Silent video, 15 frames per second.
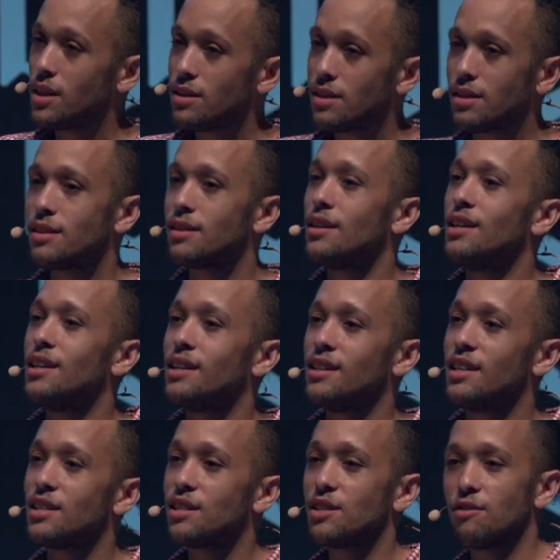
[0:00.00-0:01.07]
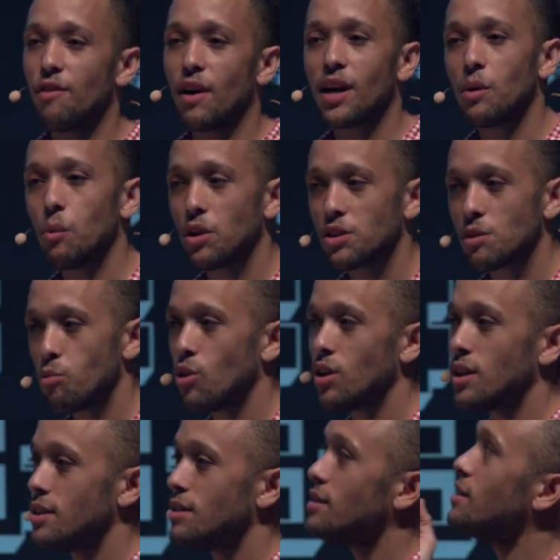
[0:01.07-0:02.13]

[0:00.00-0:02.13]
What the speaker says: this. This is very well supported.